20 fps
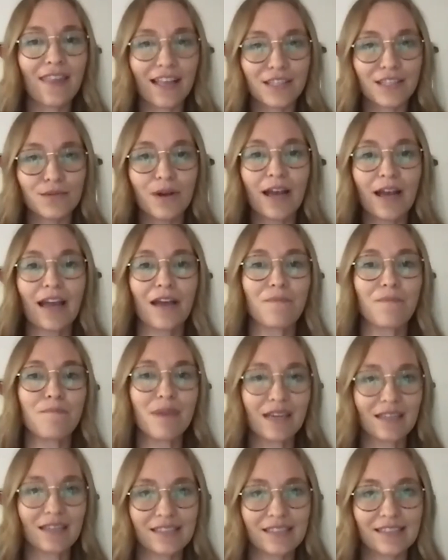And that's why
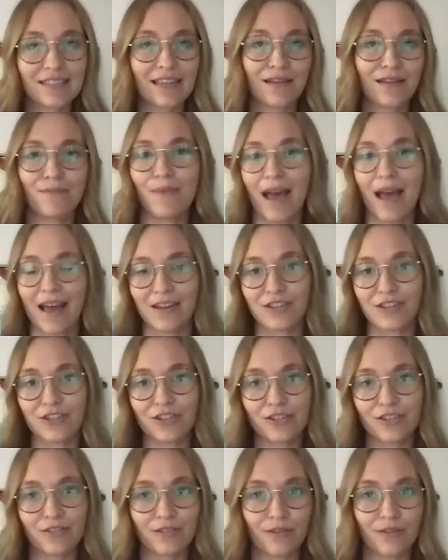I mix and
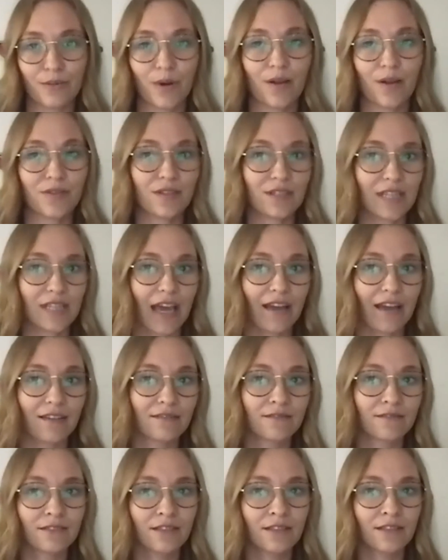match throughout the
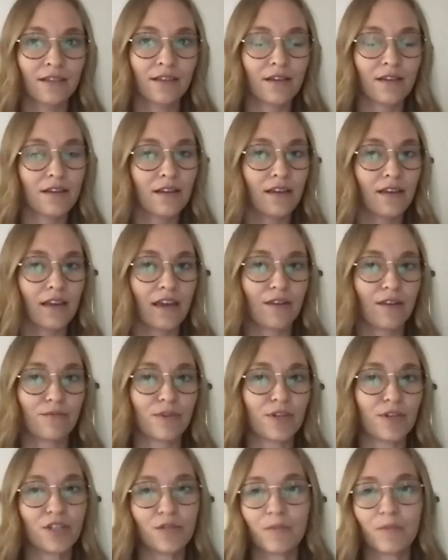day
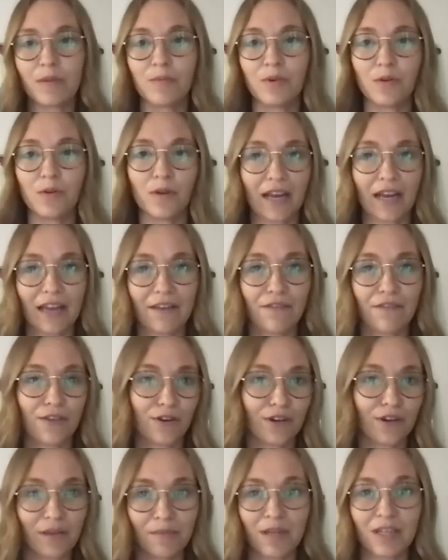and reach people when I
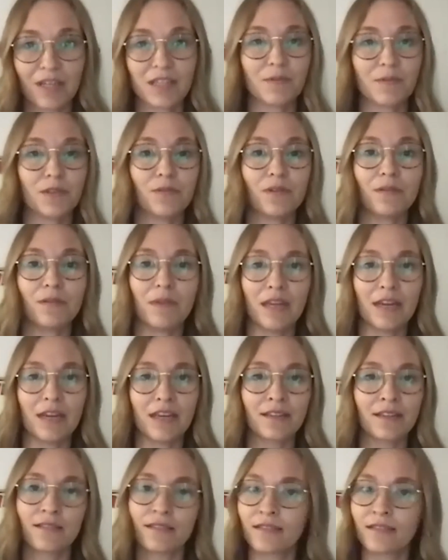have 30 minutes
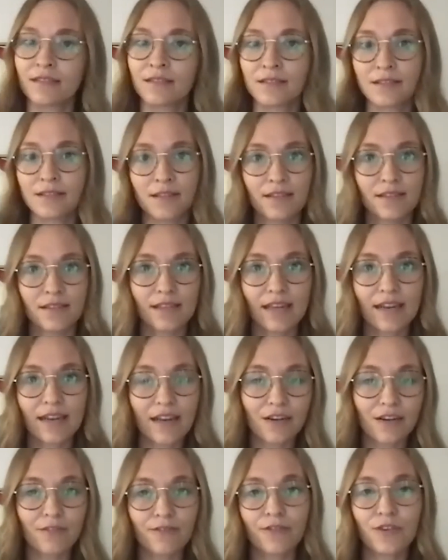between meetings.
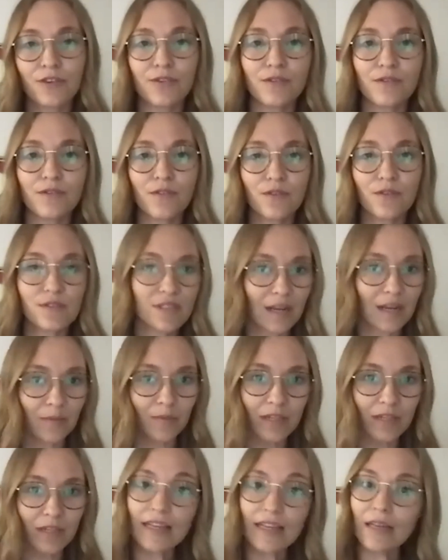Send out a few of
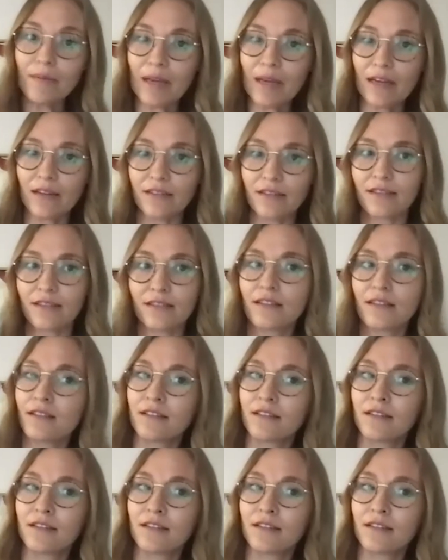those templated emails.